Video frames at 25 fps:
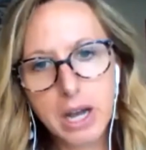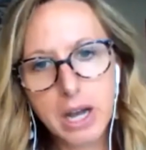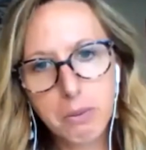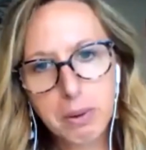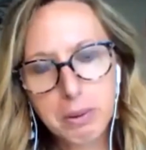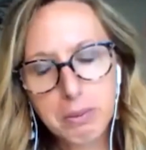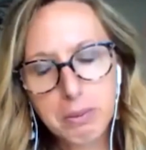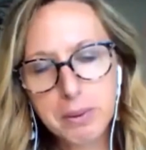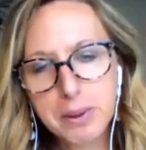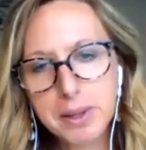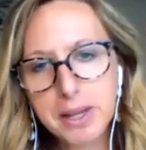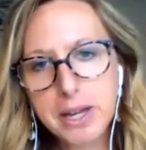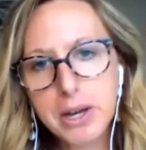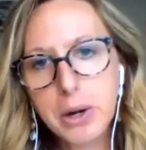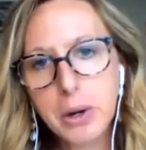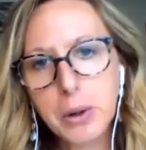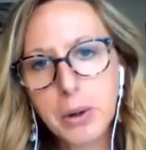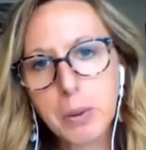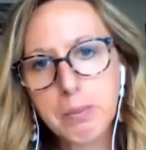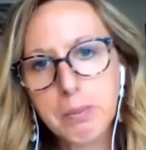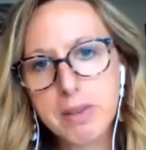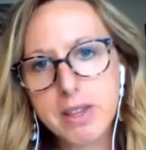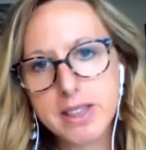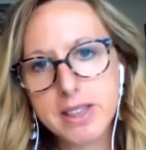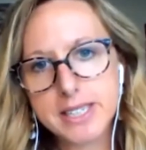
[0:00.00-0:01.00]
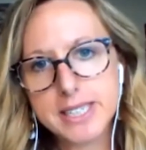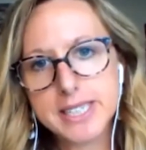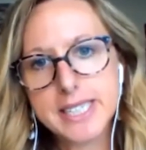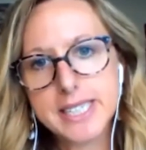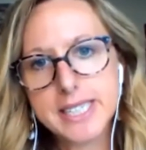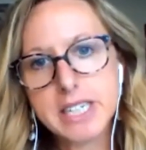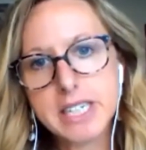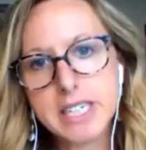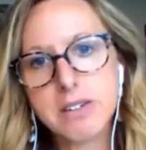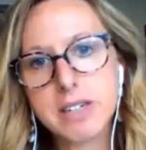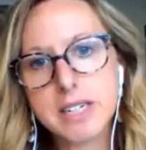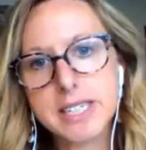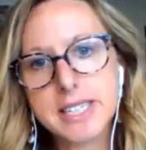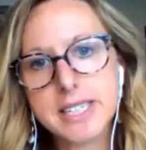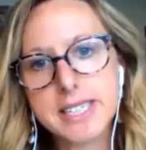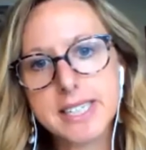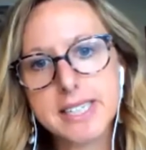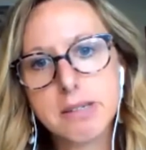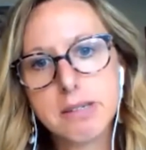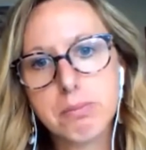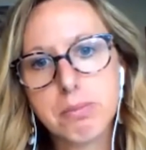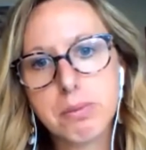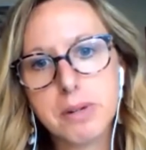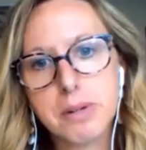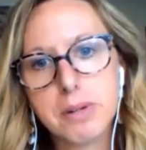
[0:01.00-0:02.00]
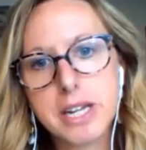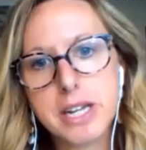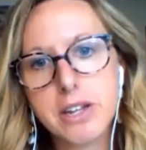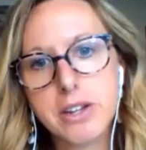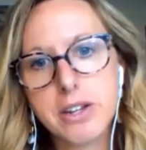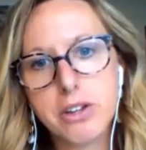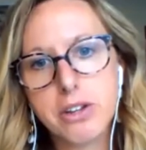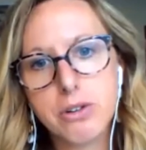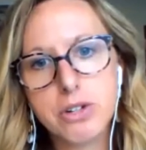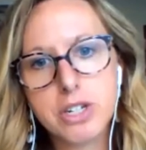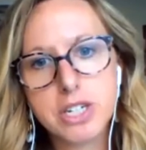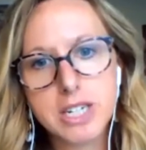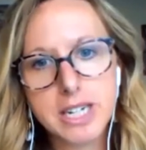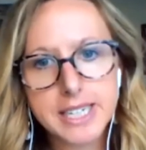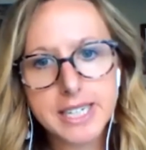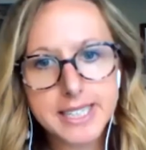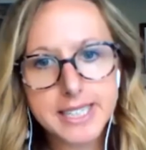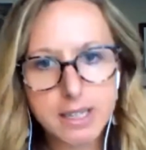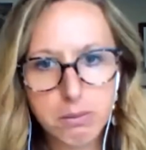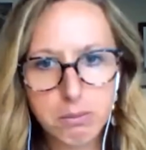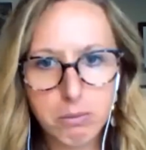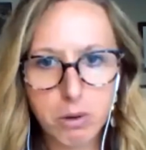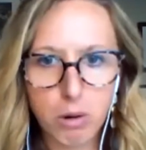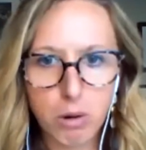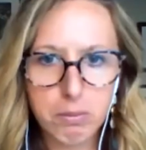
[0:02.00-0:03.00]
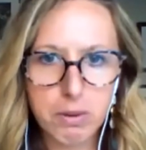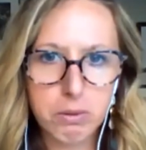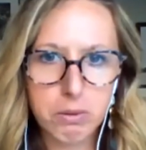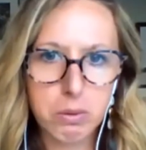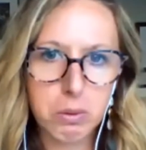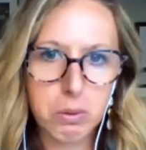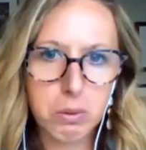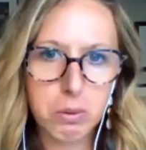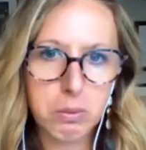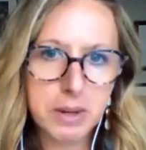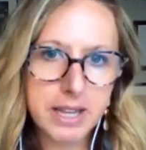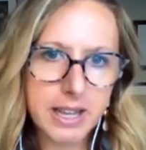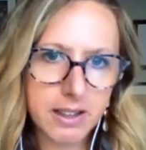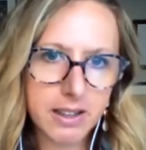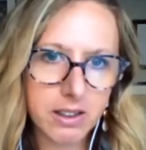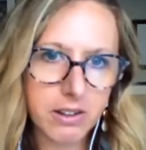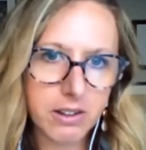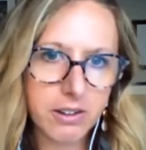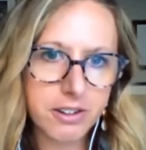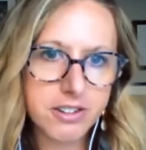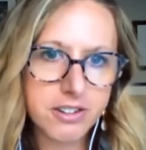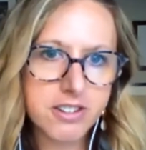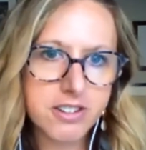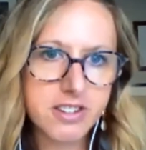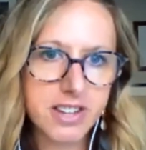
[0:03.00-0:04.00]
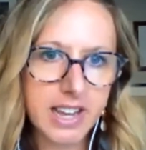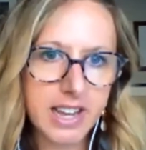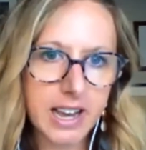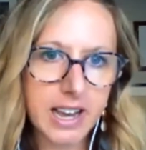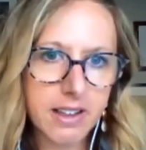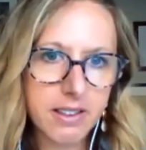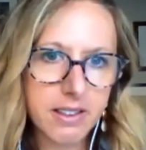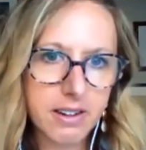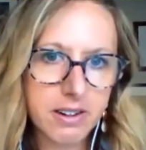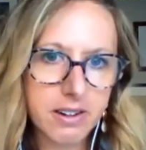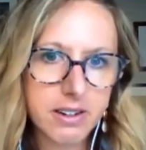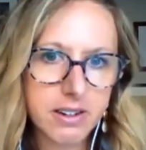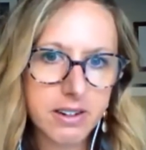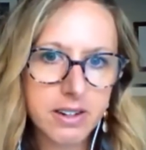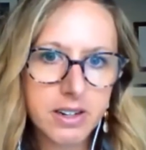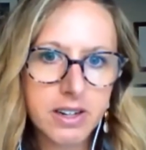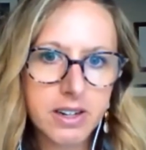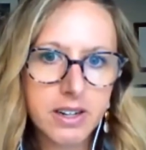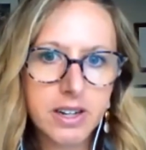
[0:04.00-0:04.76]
And we really hope that this series is bringing you just a moment where we can learn together.